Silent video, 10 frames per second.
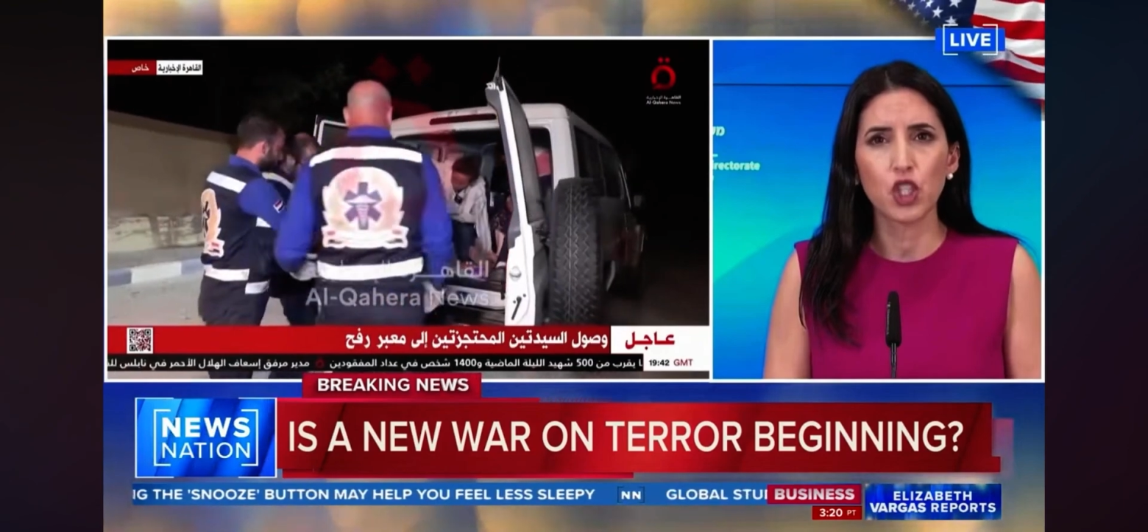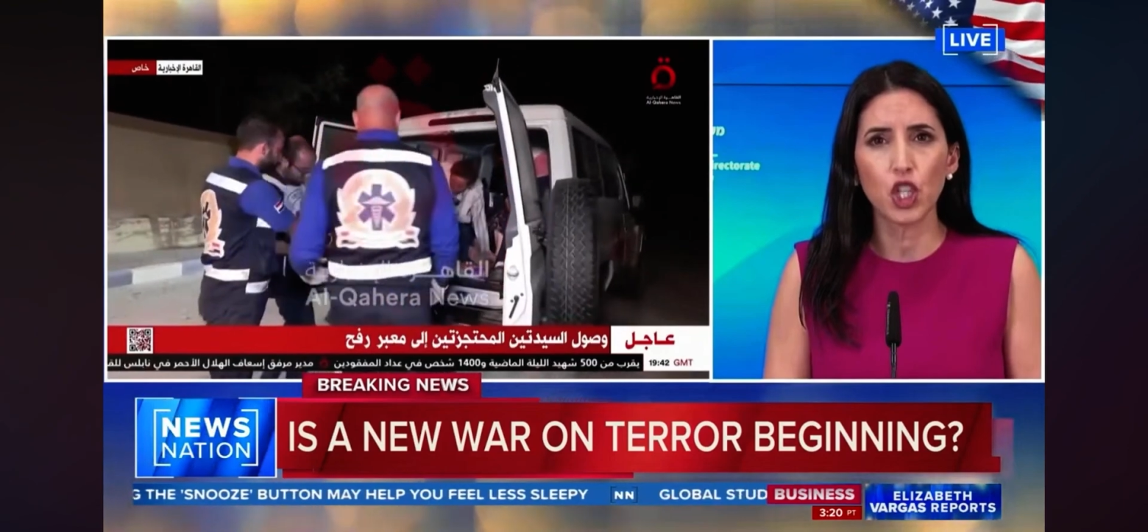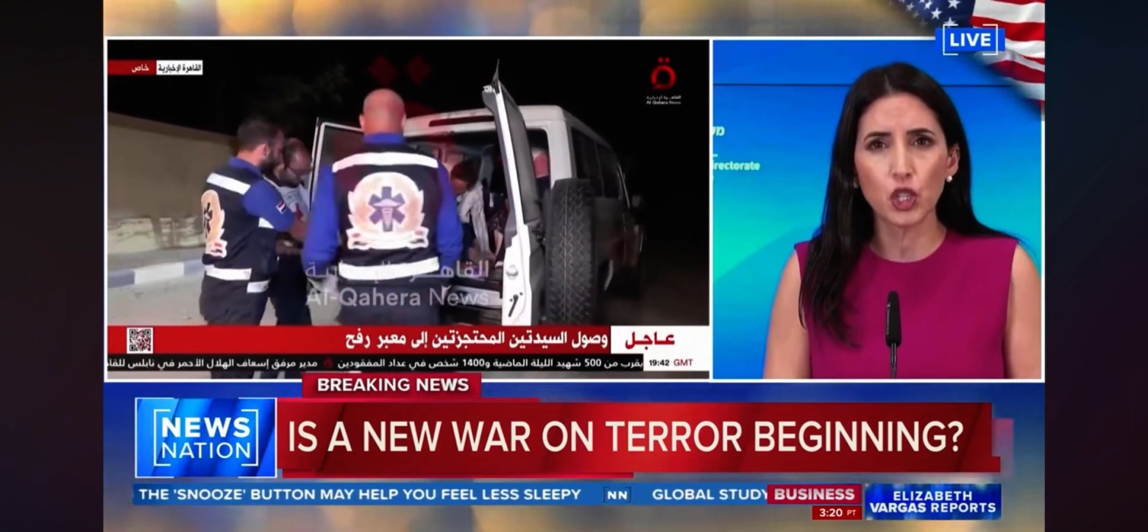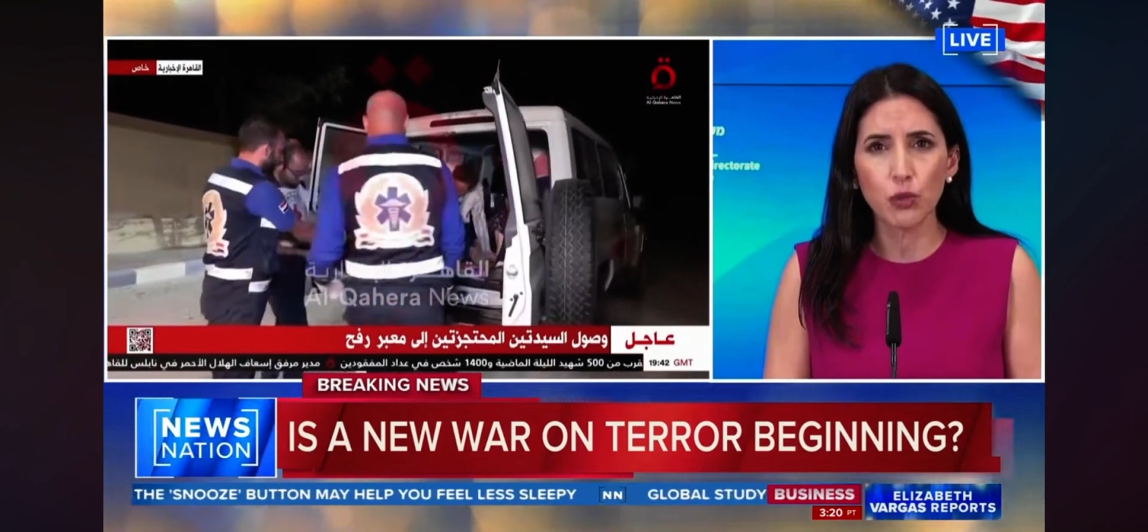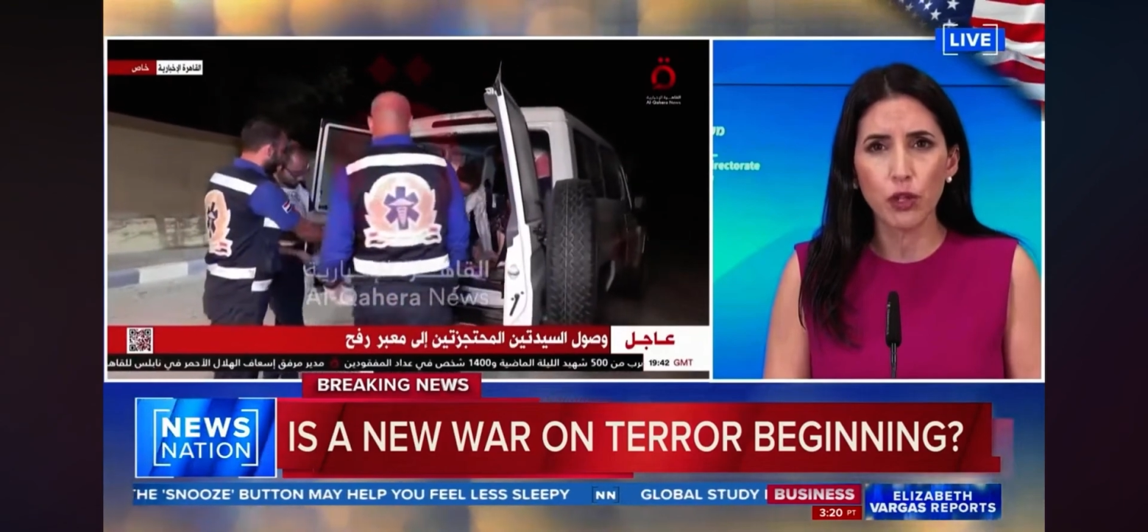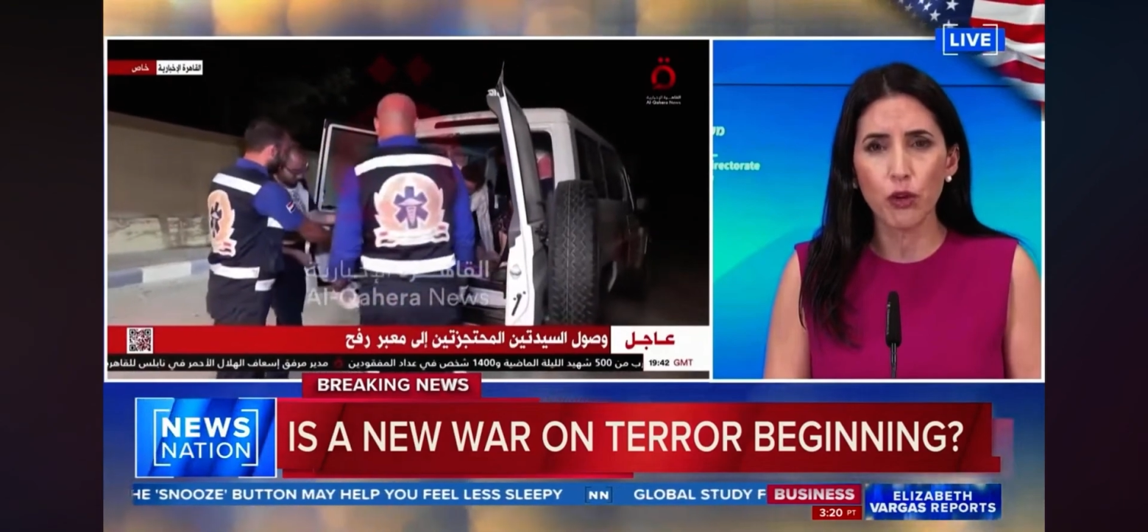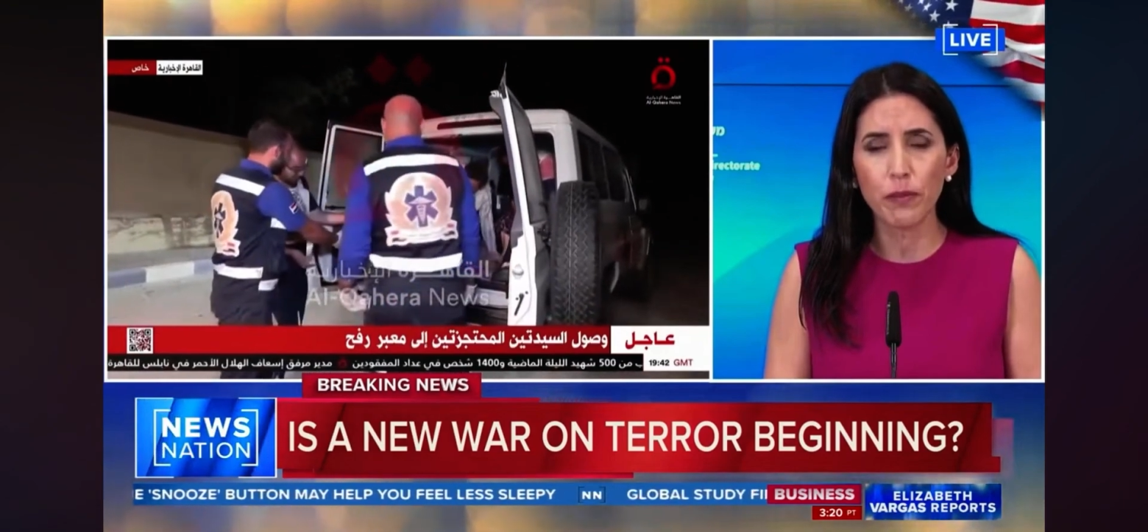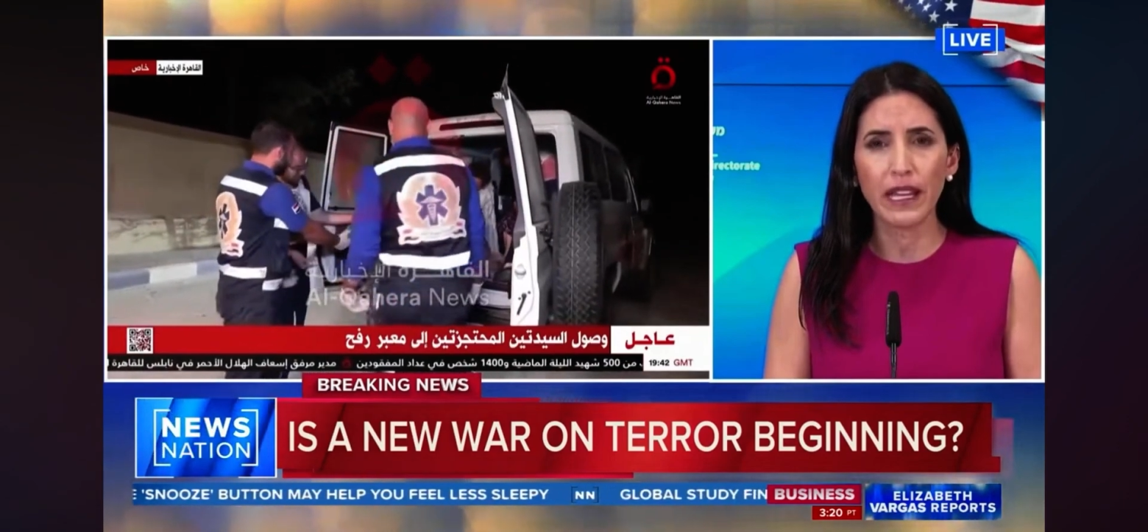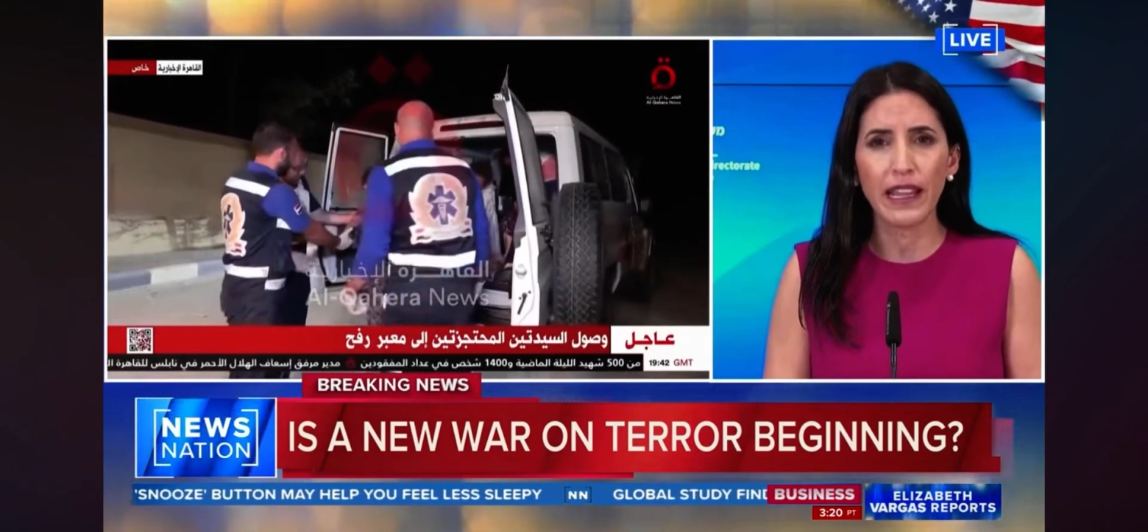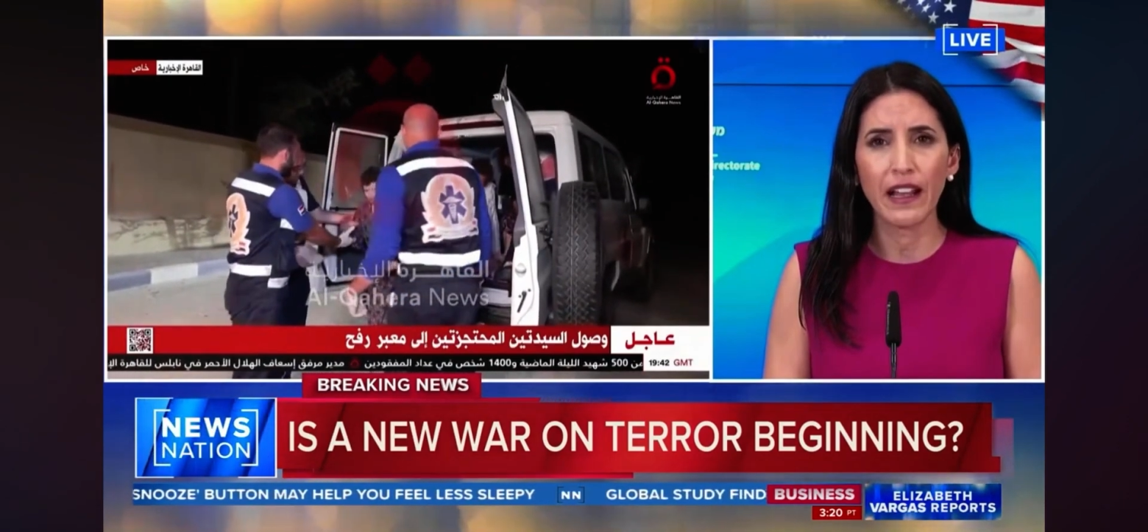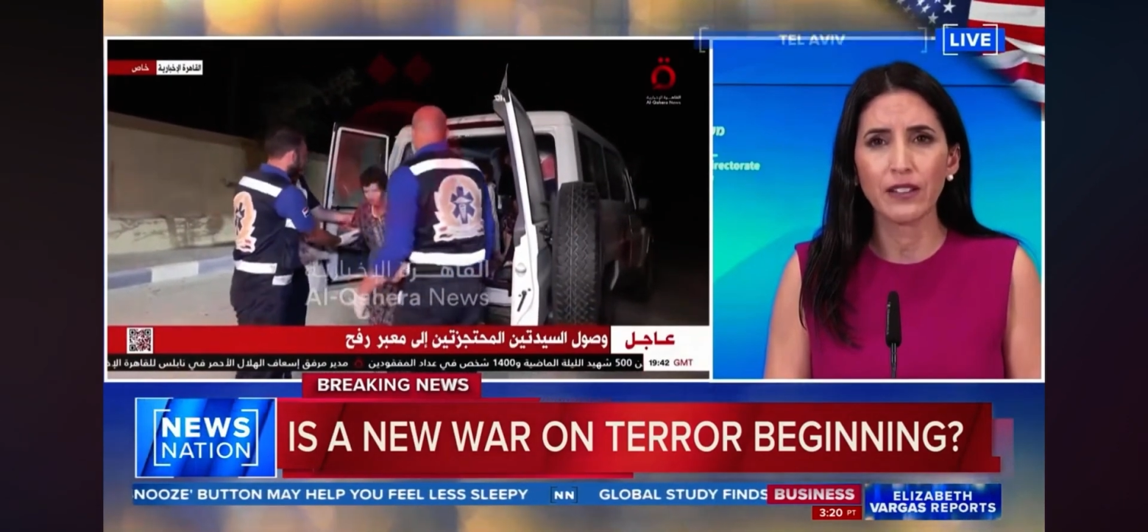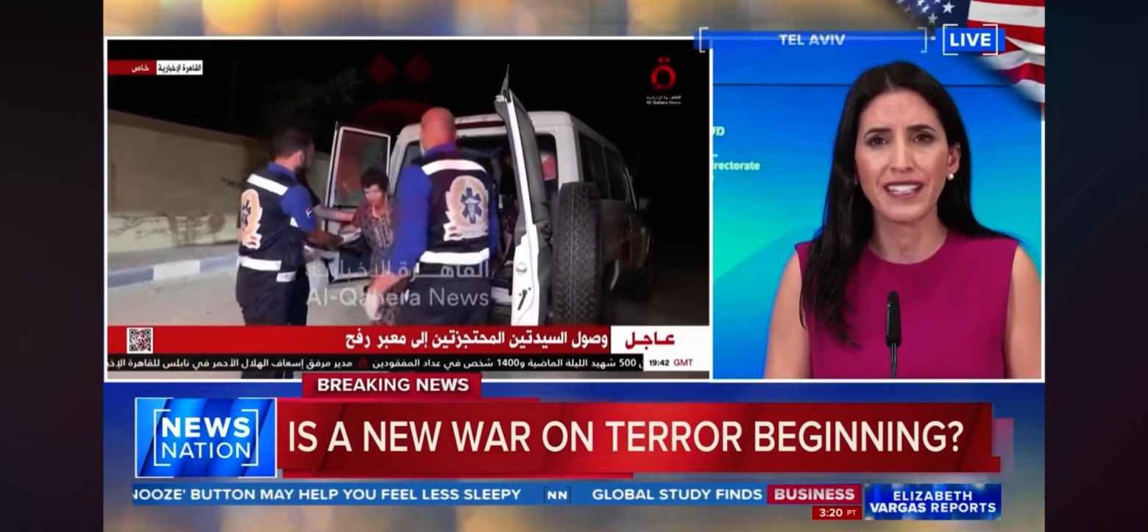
children are being held